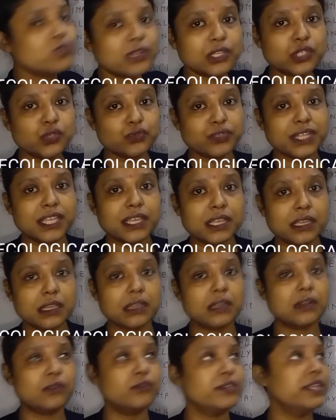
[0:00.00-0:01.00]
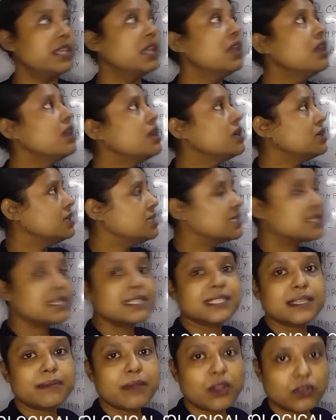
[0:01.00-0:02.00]
one, today we
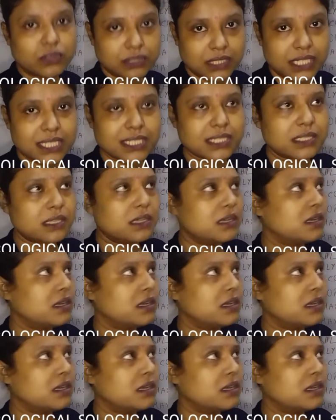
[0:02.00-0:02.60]
discuss about this